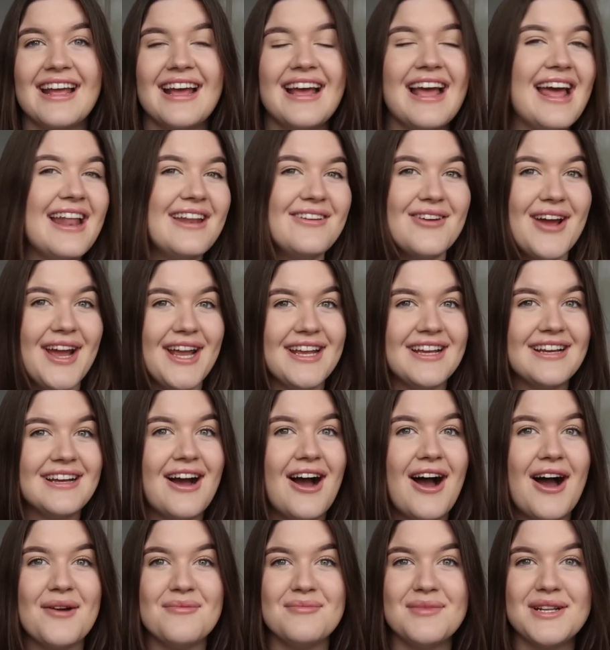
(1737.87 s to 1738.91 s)
anyway,
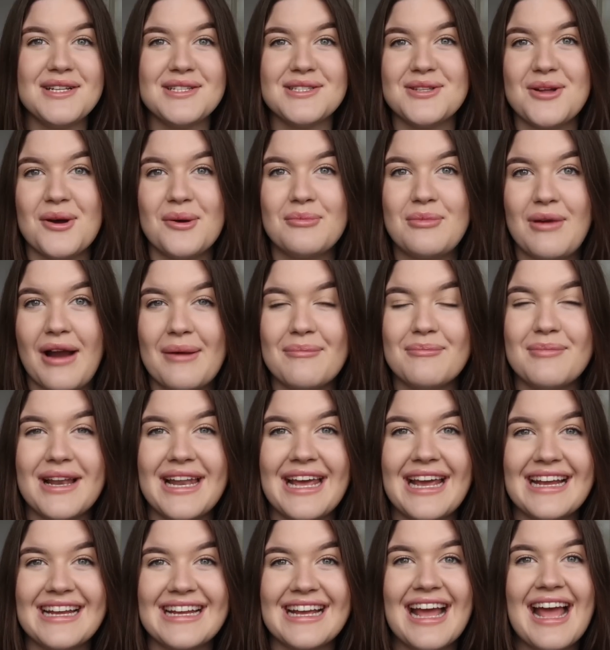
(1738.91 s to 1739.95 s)
I'm gonna stop
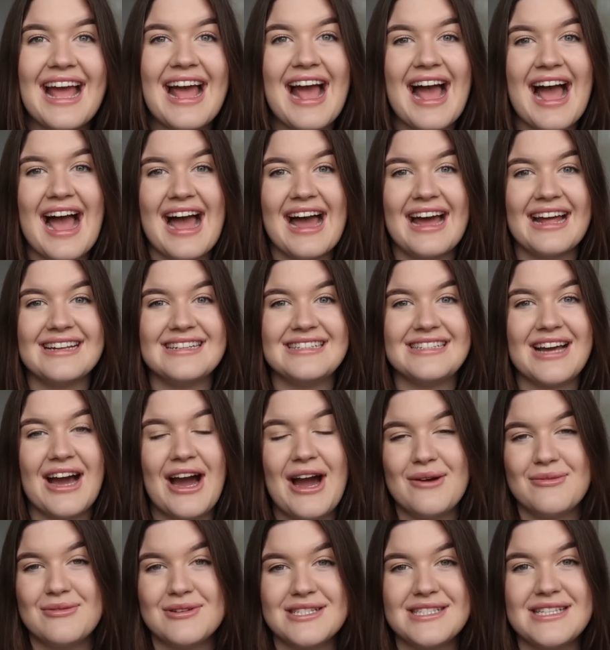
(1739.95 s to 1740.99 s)
rambling and
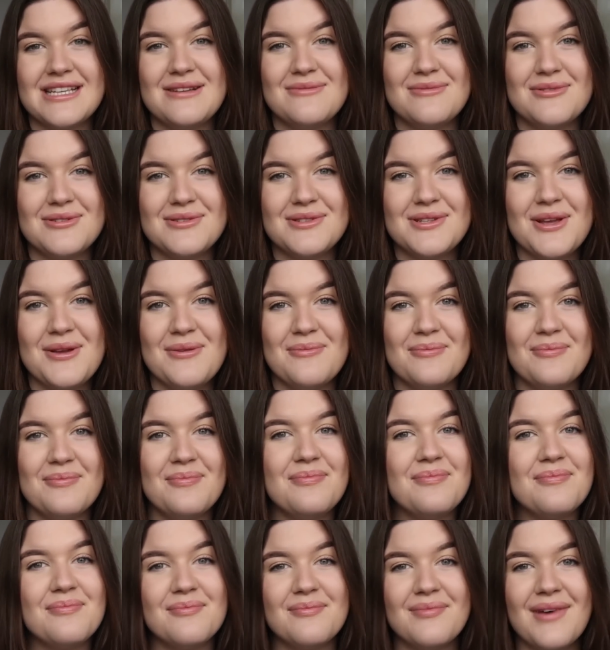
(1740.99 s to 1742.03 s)
I will see you all soon.
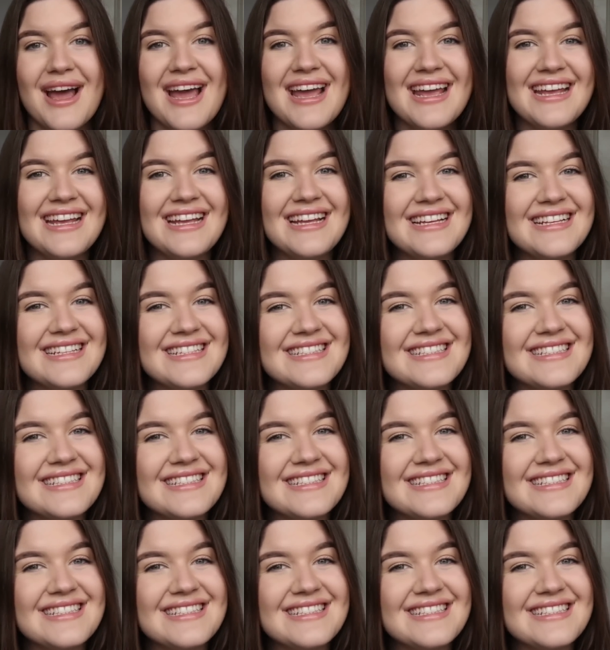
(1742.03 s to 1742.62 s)
Bye.